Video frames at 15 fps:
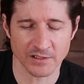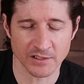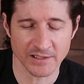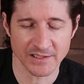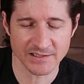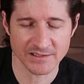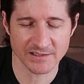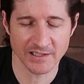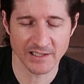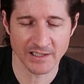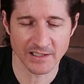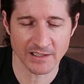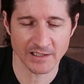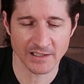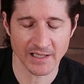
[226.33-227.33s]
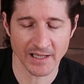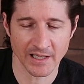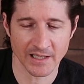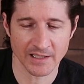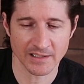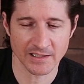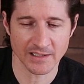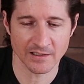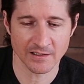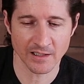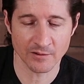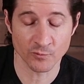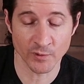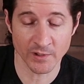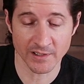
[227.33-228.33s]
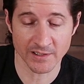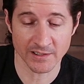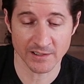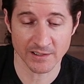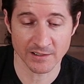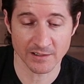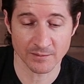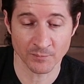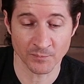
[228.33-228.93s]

listening and and really